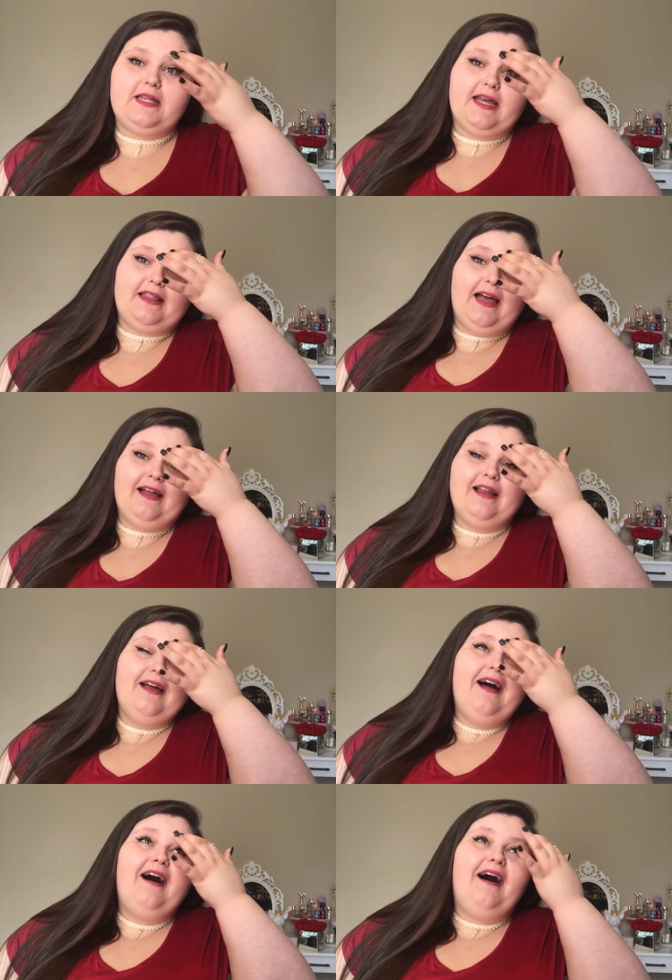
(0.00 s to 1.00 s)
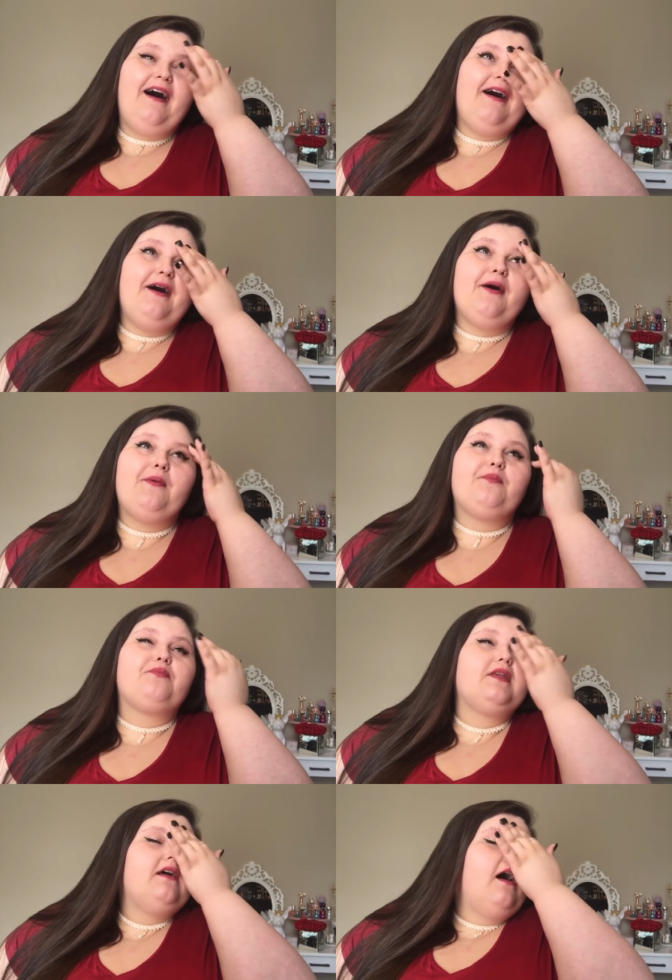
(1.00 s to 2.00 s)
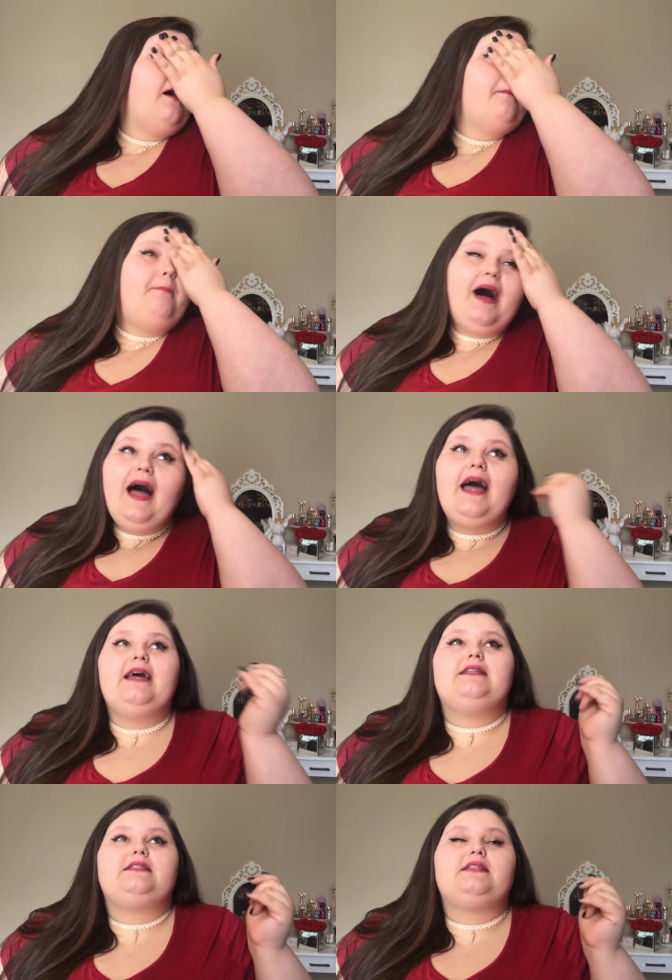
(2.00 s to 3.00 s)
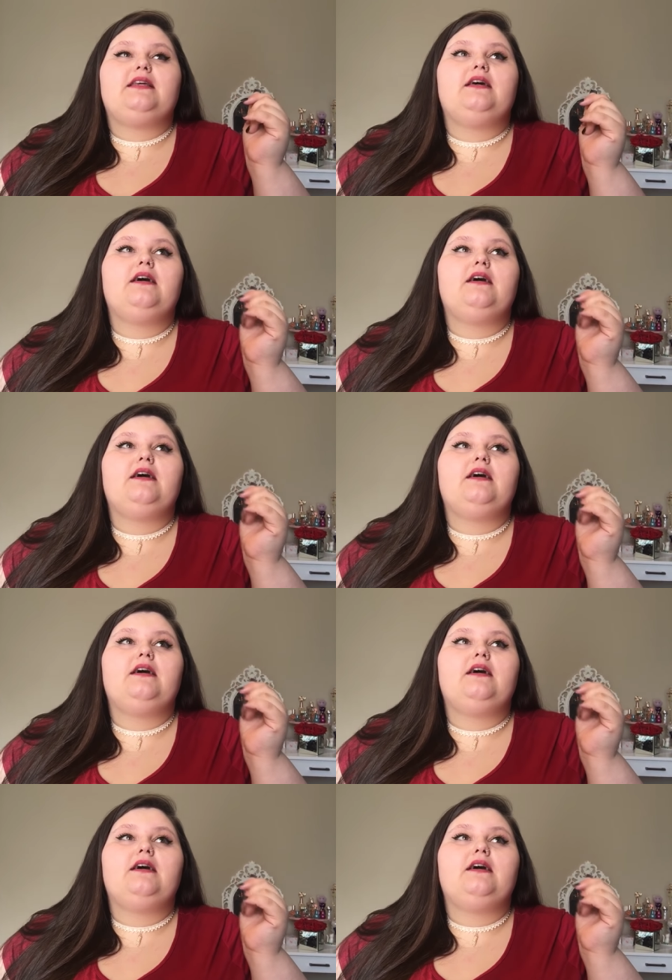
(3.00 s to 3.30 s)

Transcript: like that. Um, but